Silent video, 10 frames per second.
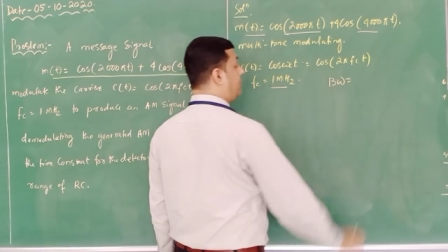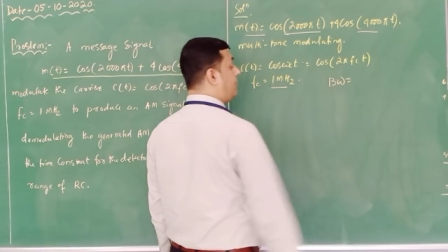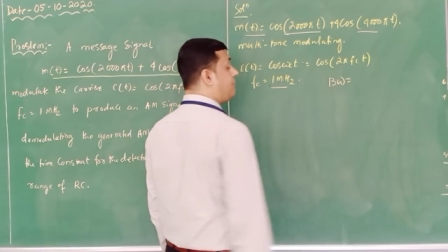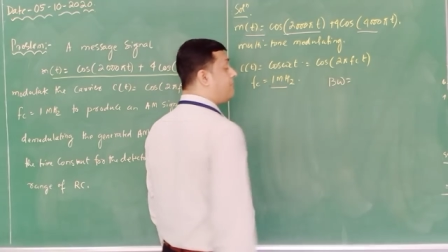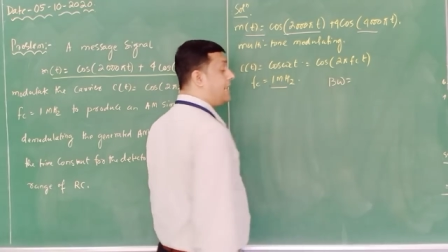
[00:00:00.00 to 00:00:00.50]

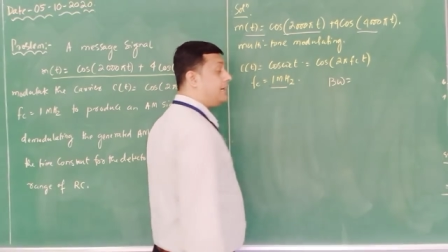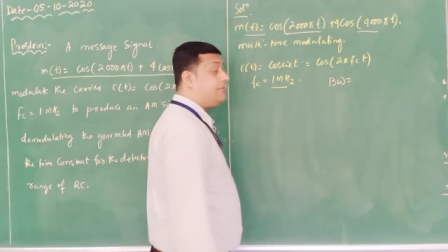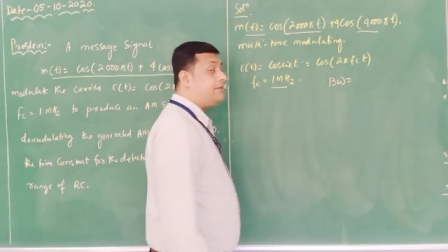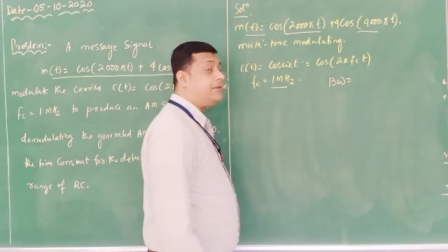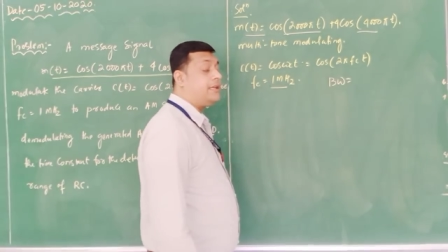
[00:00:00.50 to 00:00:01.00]
of
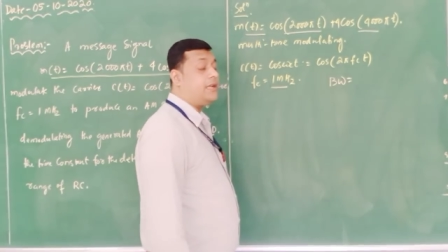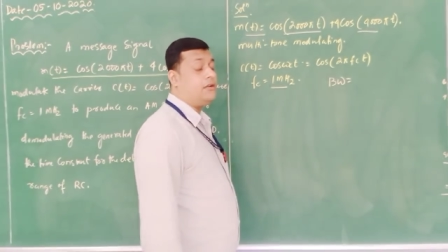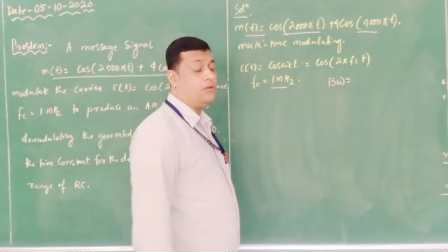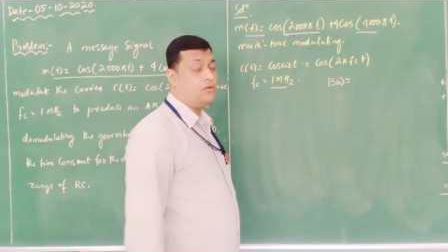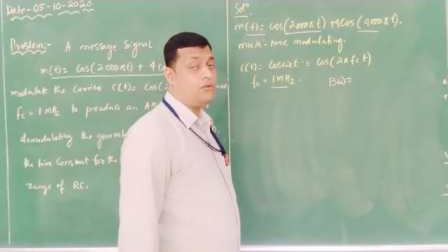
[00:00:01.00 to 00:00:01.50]
bandwidth we can
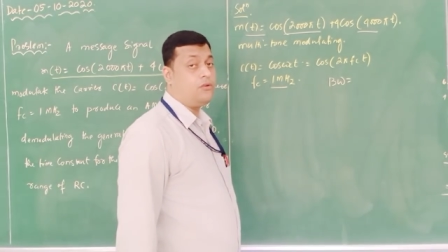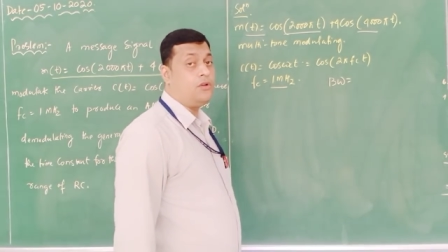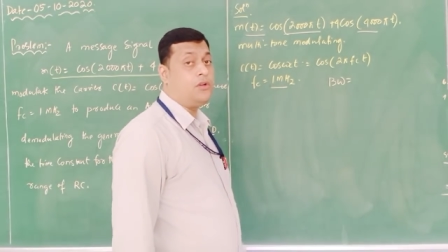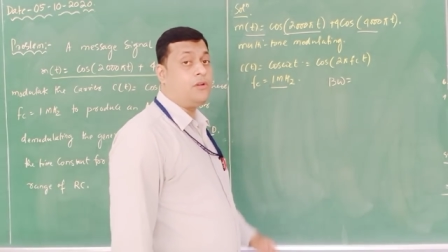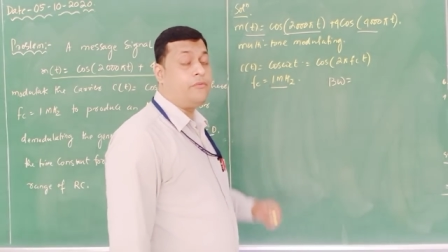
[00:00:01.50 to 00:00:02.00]
know
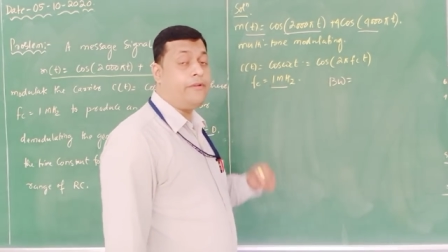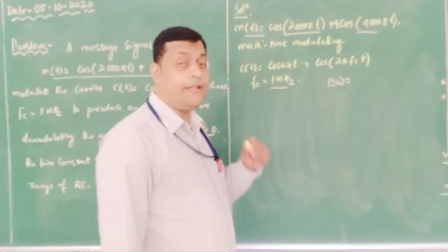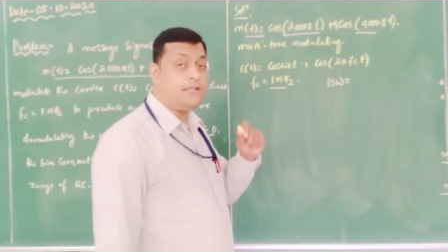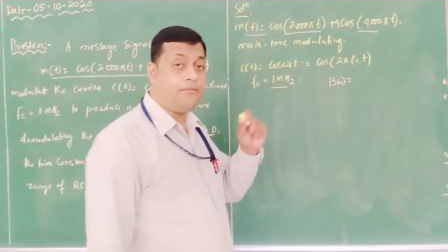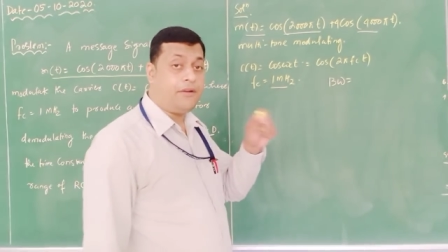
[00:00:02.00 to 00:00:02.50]

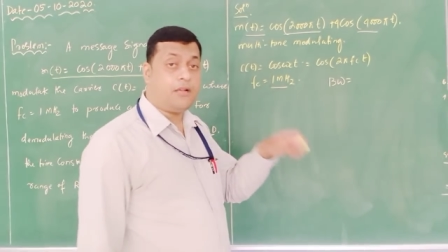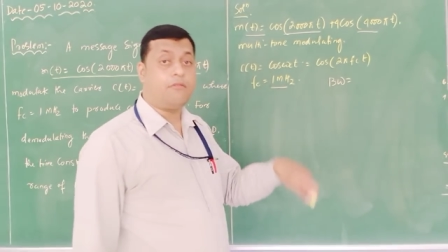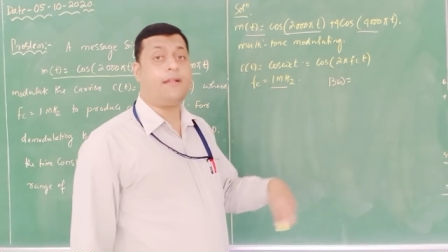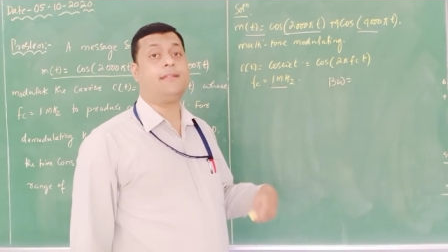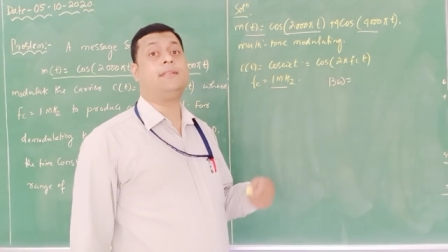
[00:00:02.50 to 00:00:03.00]
which
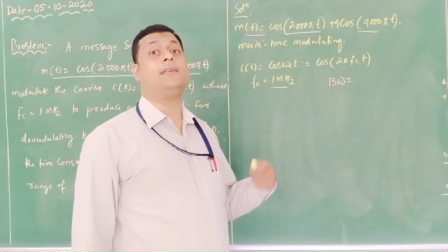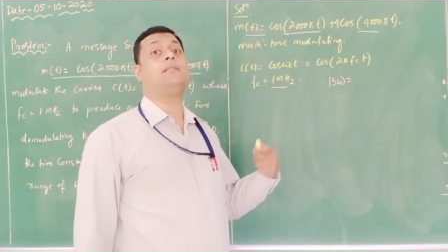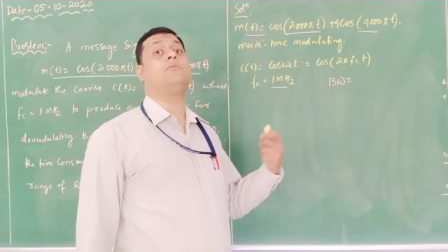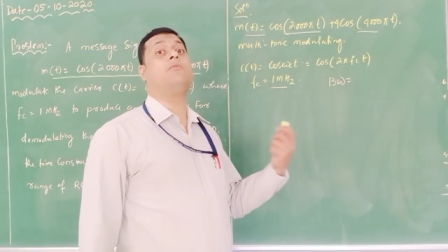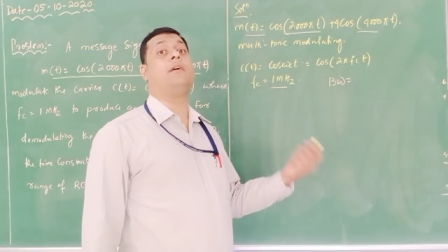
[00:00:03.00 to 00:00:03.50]
frequency is
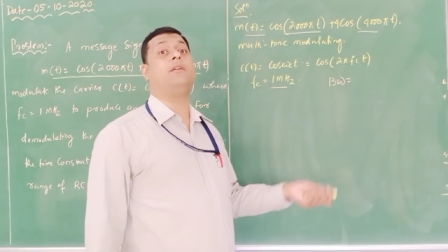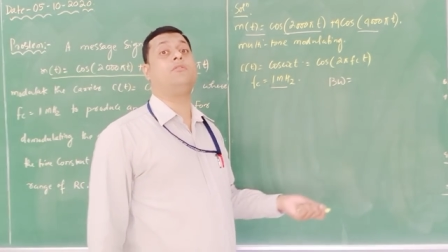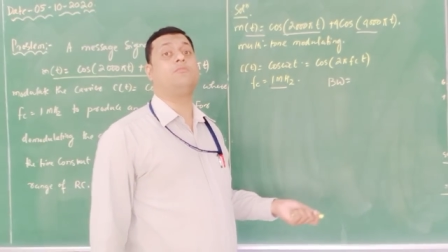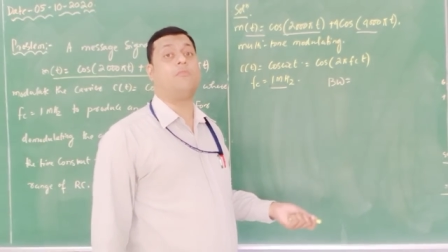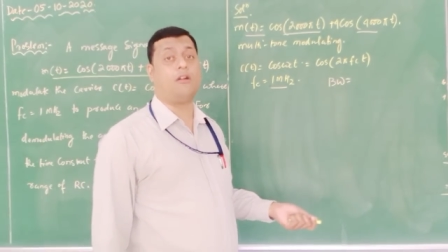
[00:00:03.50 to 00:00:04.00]
going
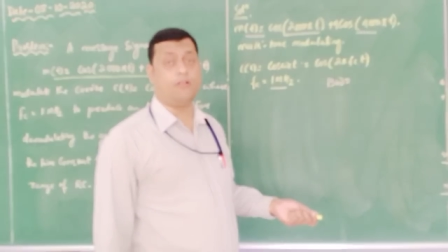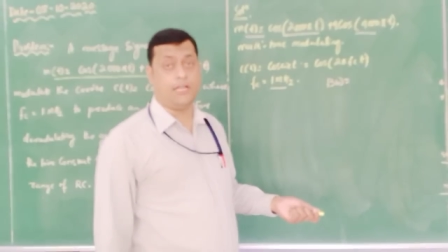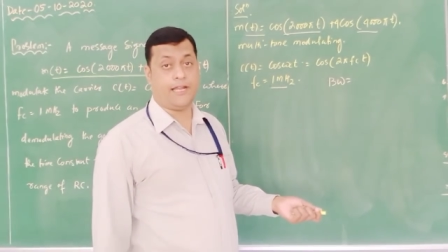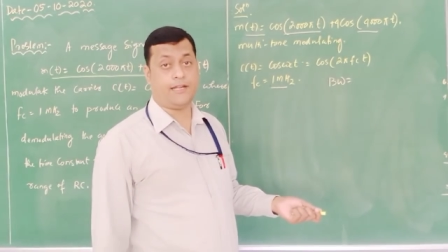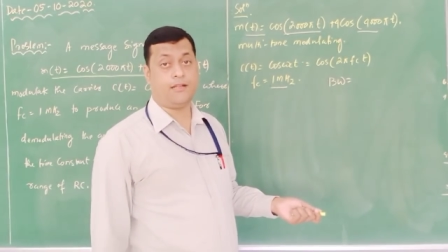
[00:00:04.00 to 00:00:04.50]
to
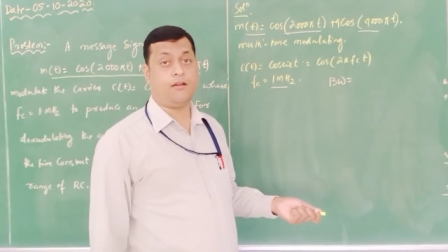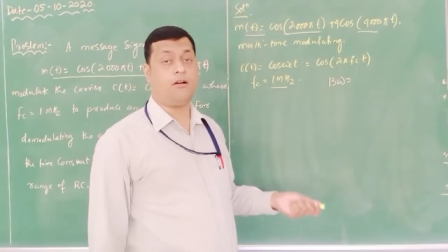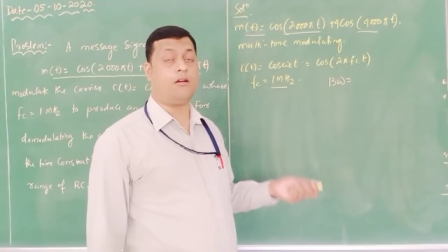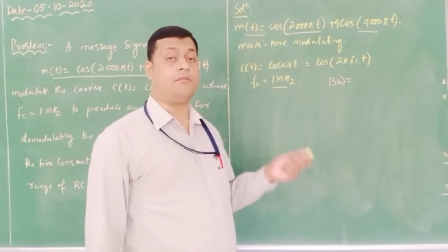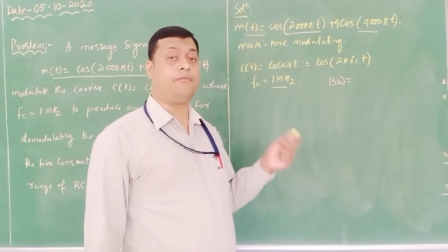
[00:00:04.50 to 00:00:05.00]
modulate,
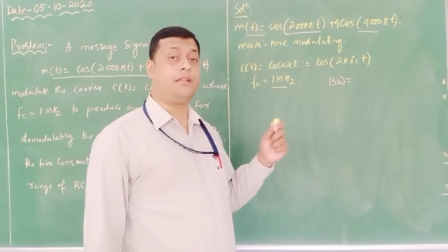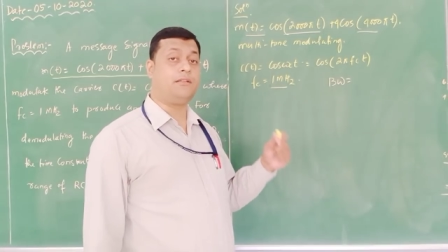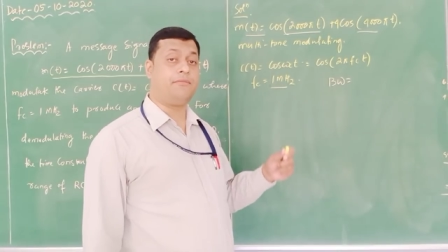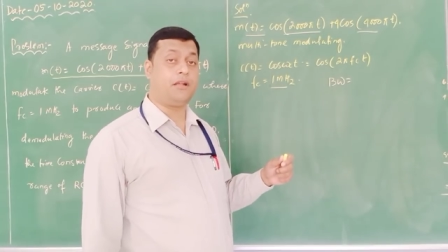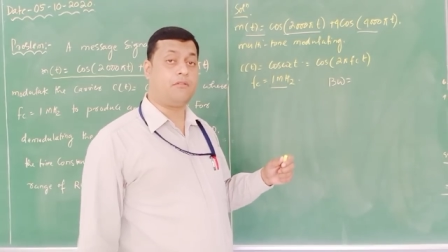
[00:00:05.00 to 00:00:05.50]
or which
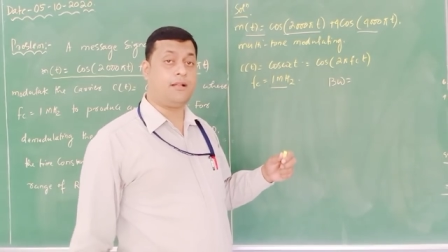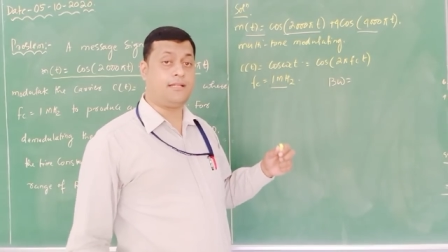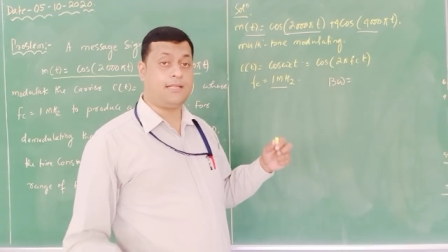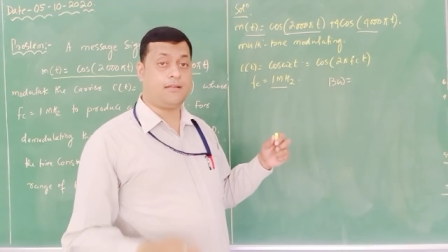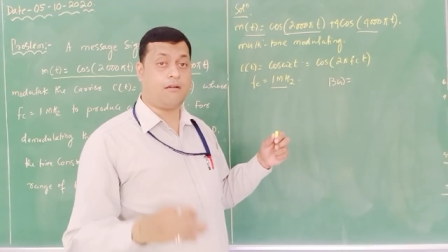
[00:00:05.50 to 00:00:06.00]

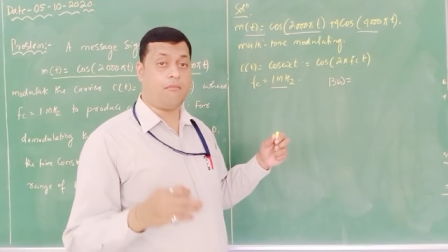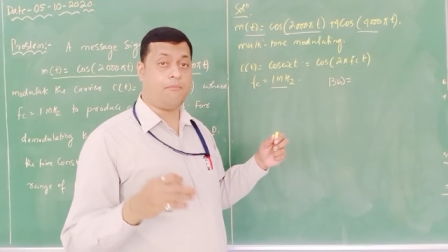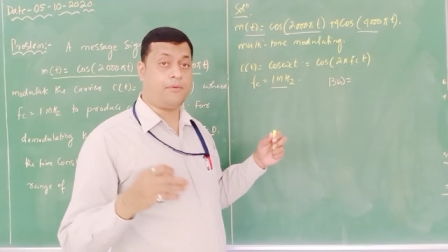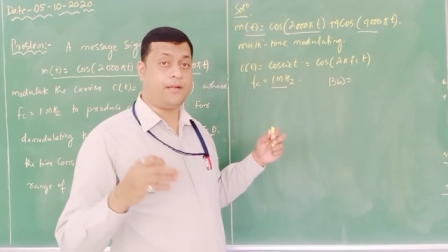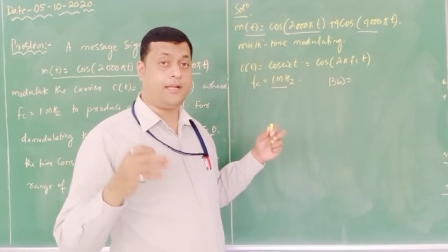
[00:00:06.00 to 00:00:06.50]
frequency
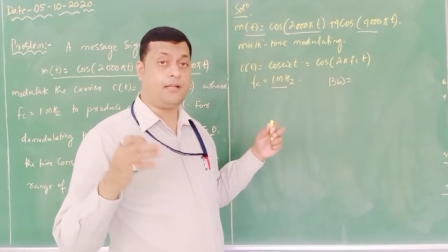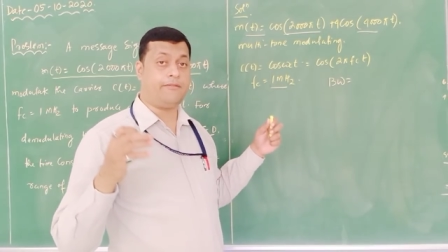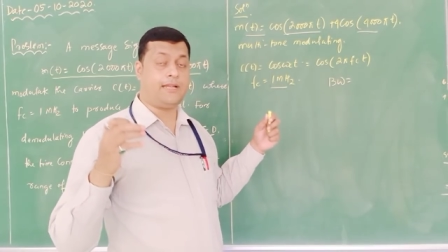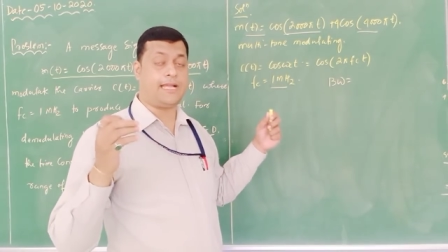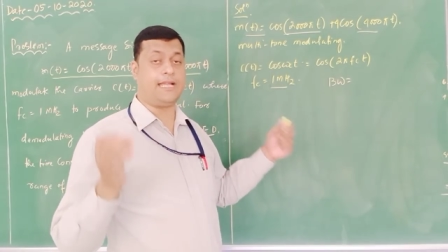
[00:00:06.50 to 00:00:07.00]
component
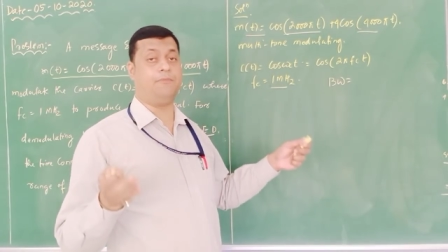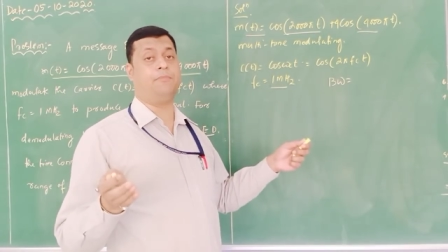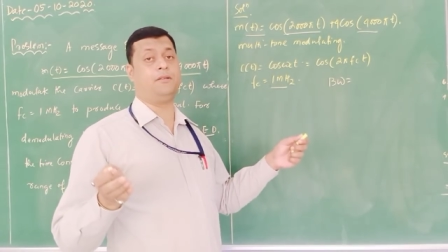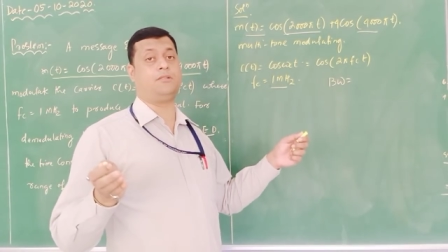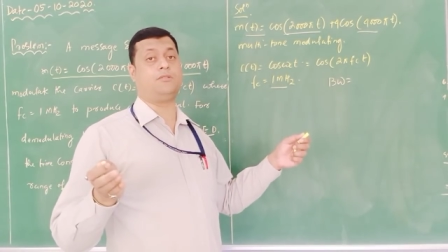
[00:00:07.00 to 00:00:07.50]
will help
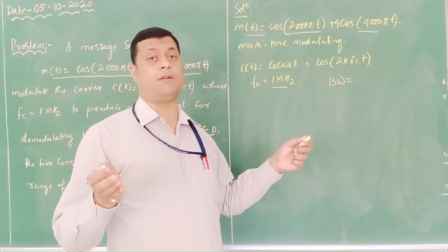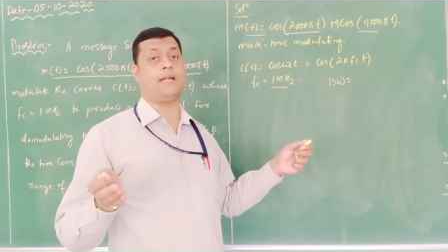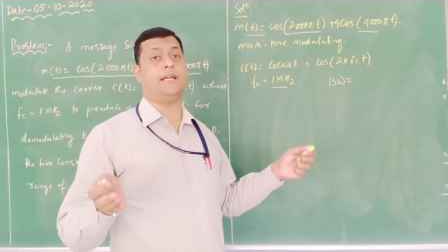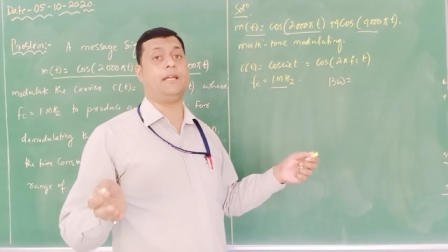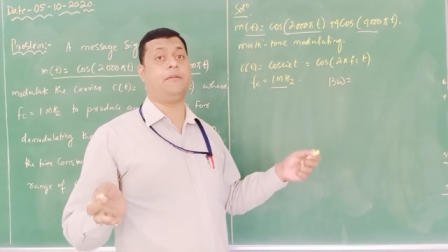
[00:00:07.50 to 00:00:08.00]
us to
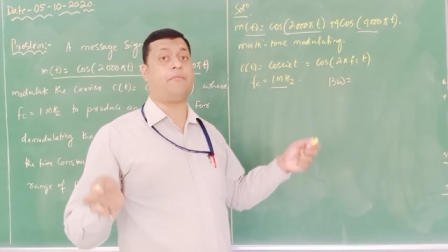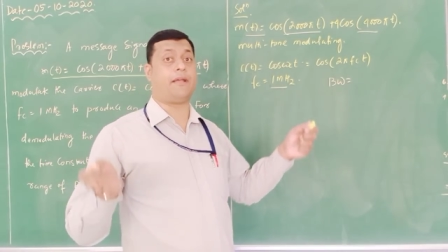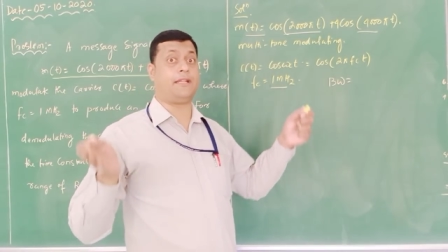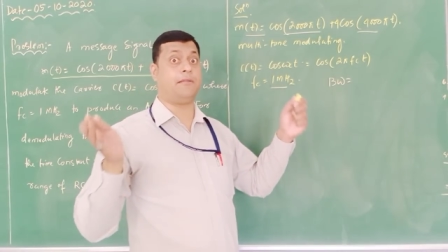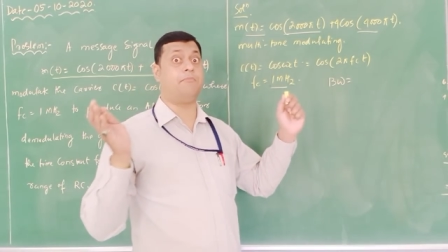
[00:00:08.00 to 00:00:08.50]
identify
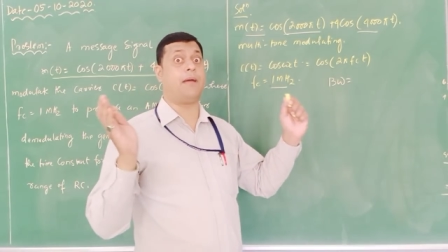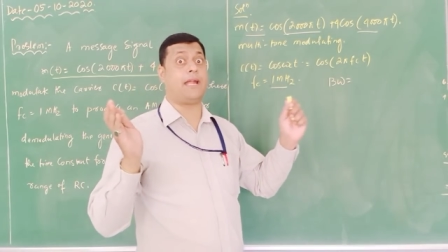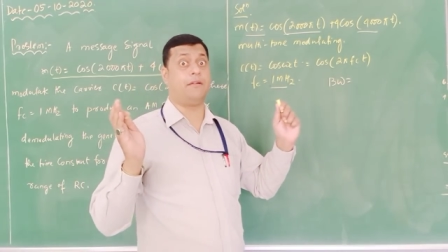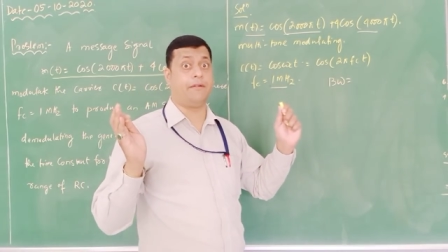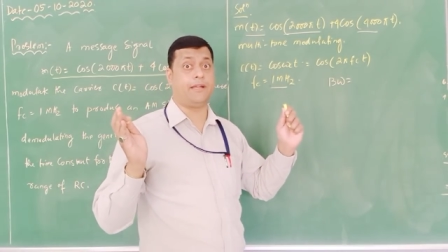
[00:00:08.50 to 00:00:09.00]
the
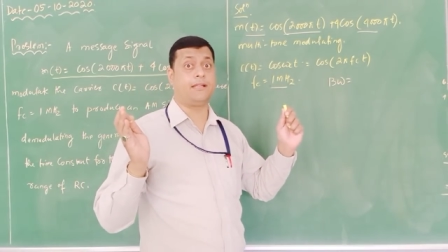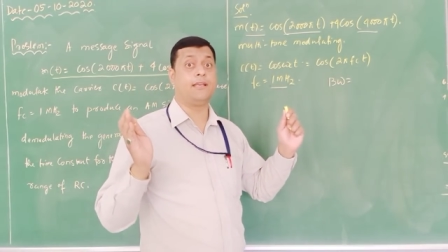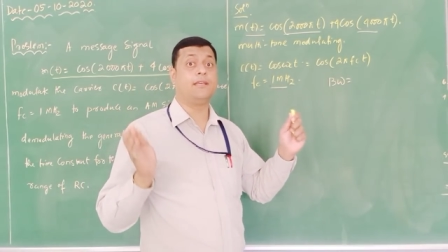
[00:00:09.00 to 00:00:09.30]
bandwidth,